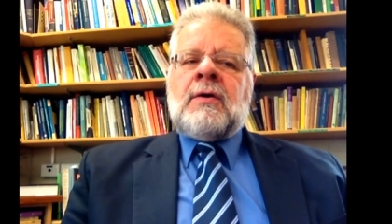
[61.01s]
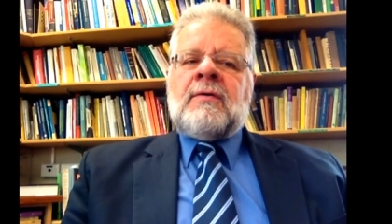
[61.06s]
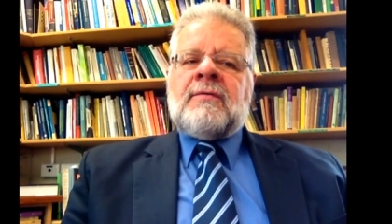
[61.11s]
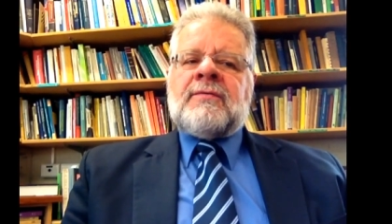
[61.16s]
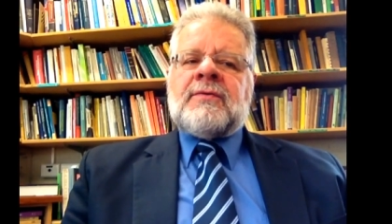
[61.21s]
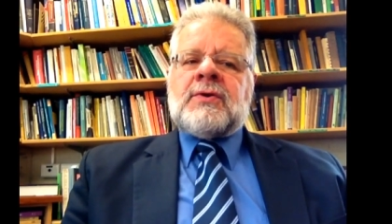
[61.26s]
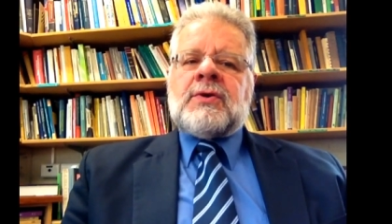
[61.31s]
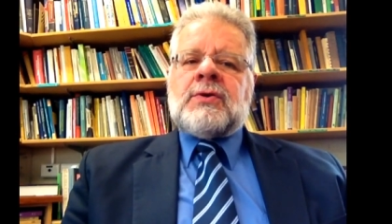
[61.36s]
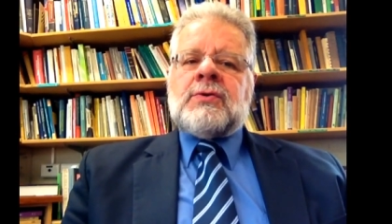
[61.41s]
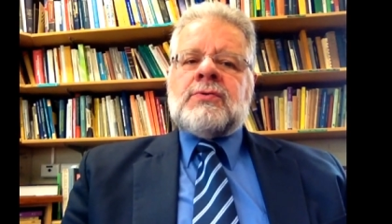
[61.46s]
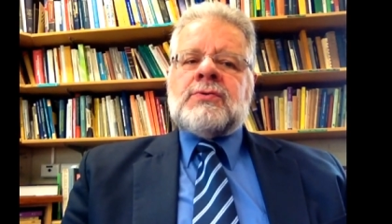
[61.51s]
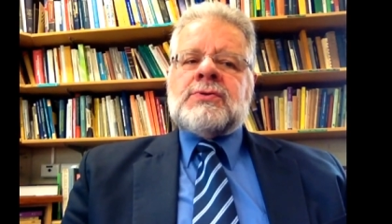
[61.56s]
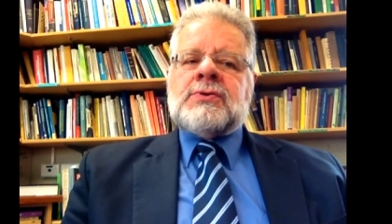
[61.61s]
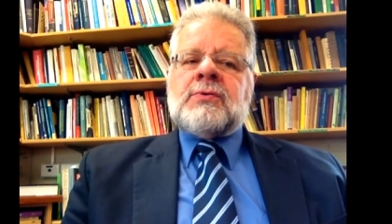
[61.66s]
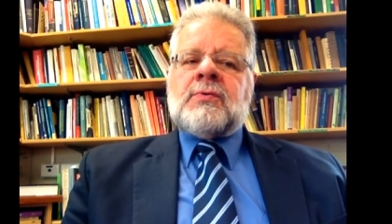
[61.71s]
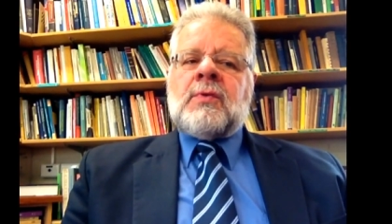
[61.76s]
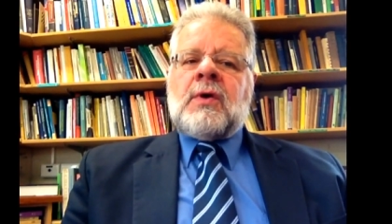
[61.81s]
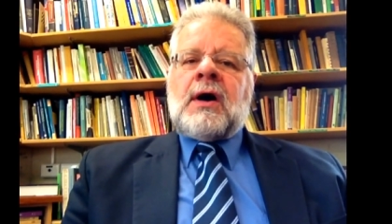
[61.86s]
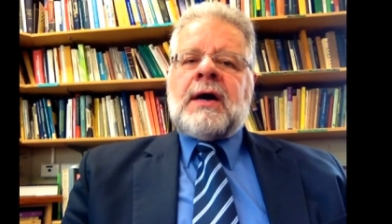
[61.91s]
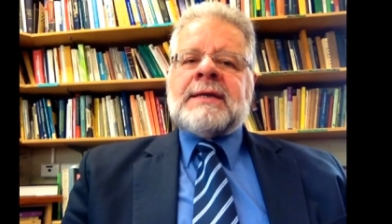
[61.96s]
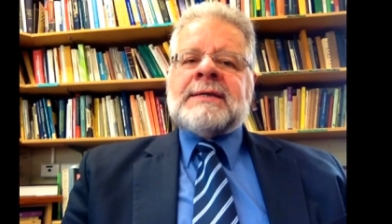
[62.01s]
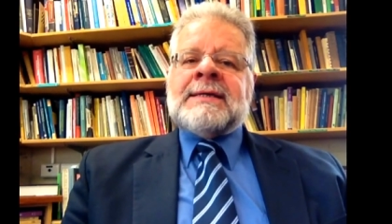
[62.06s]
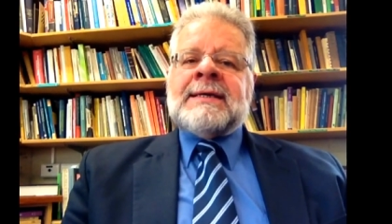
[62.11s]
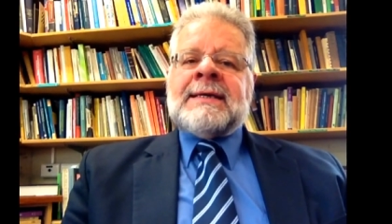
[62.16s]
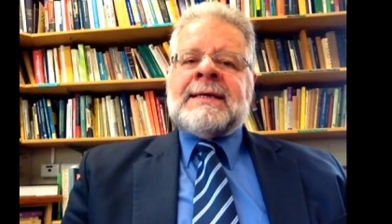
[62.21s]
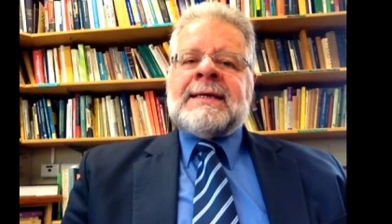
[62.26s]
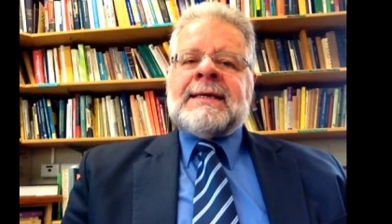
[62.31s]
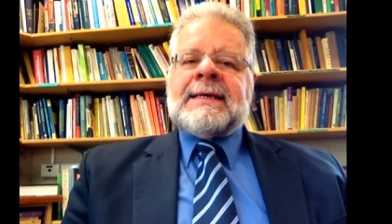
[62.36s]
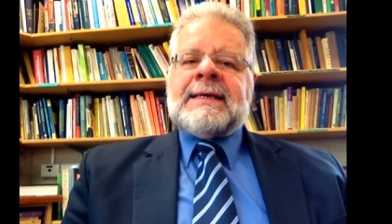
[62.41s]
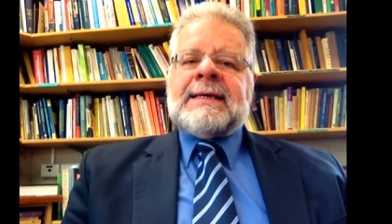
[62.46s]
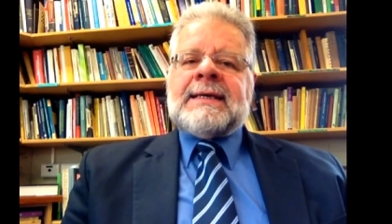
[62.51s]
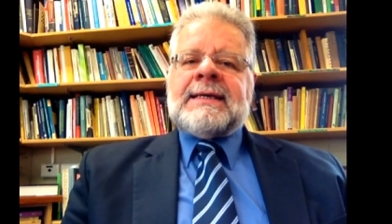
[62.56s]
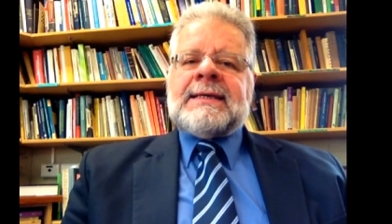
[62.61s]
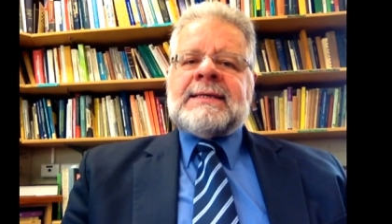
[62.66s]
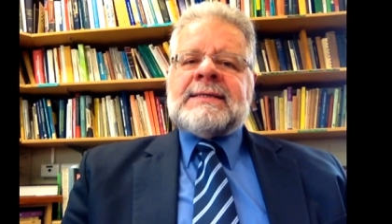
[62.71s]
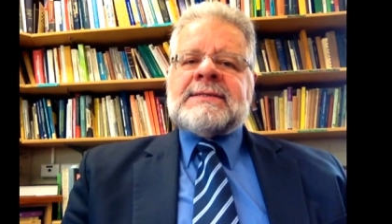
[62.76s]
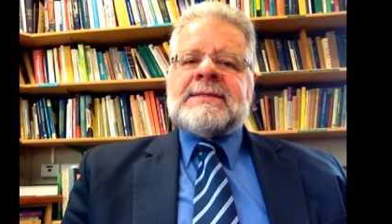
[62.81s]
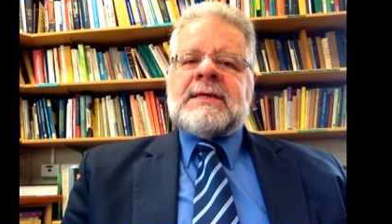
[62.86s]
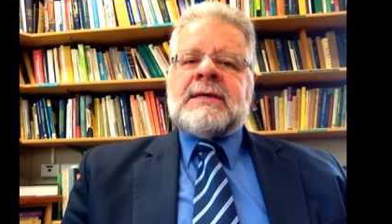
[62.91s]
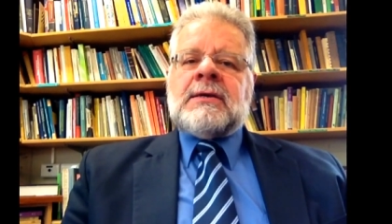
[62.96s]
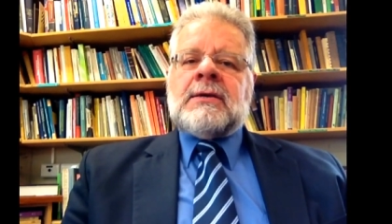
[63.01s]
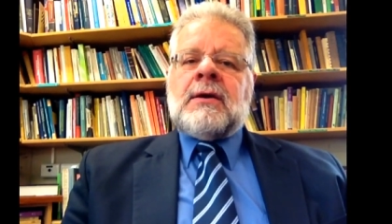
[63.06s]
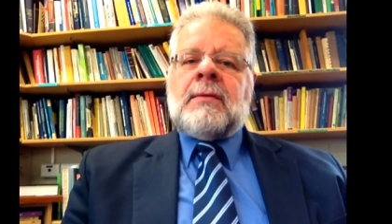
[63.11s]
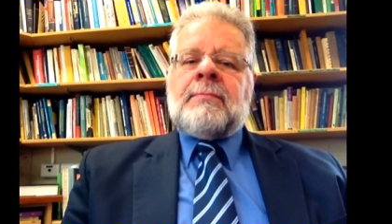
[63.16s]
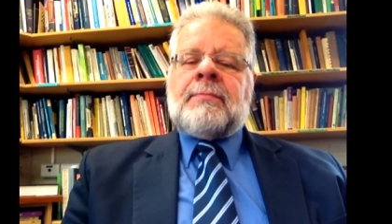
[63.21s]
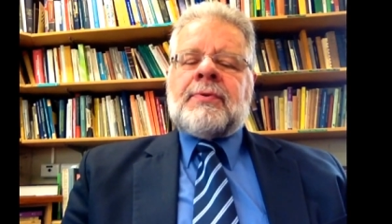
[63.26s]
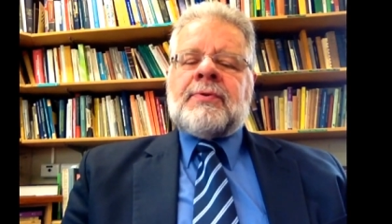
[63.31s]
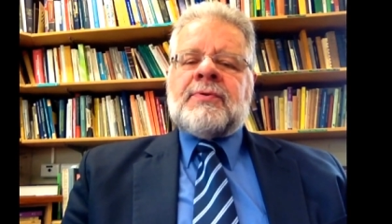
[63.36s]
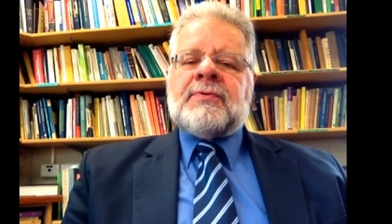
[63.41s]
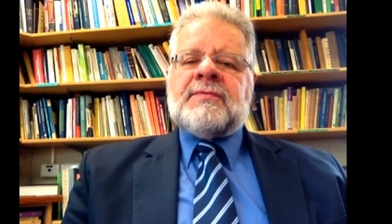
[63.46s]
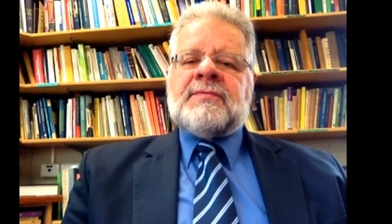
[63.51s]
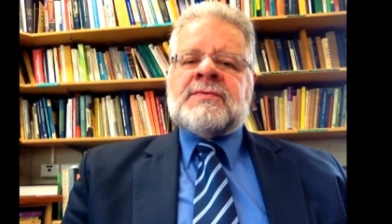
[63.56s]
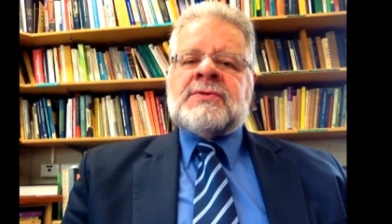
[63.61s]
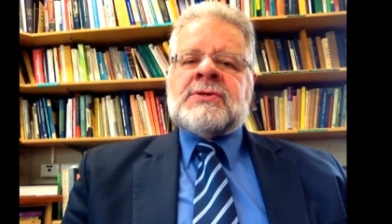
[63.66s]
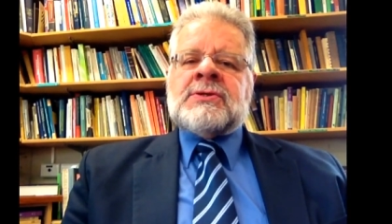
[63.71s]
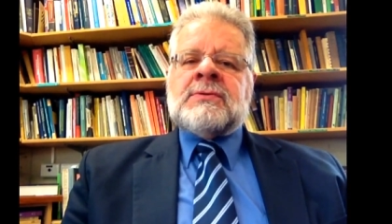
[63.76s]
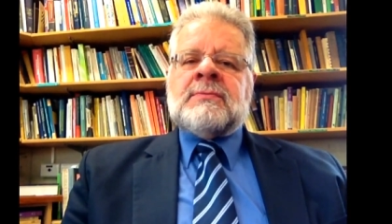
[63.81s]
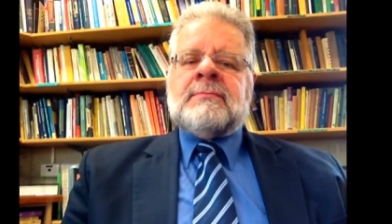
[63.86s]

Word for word: for you to write easy proofs.